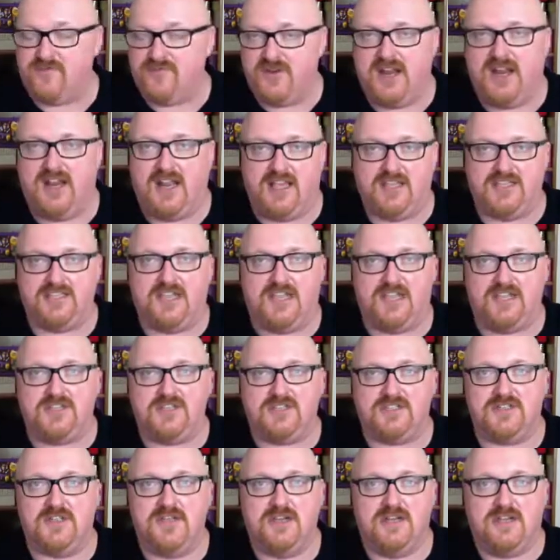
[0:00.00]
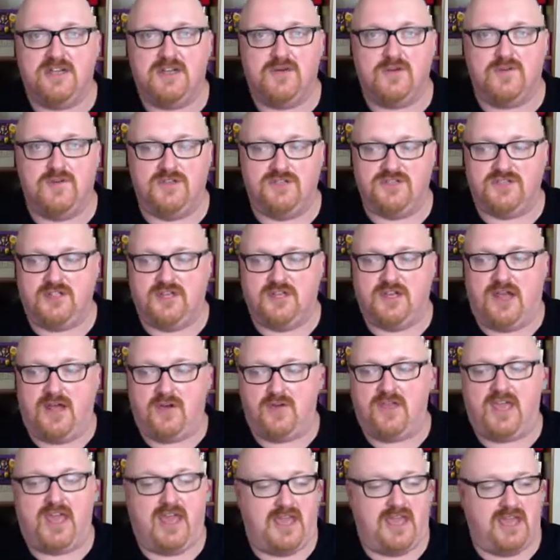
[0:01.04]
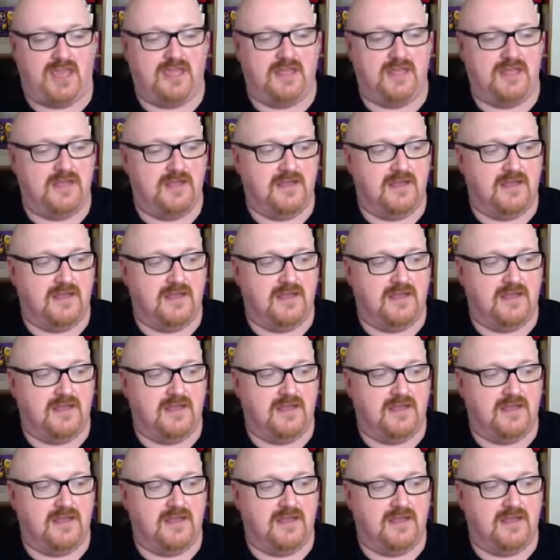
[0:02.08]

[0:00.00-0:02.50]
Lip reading: realization, was that, okay,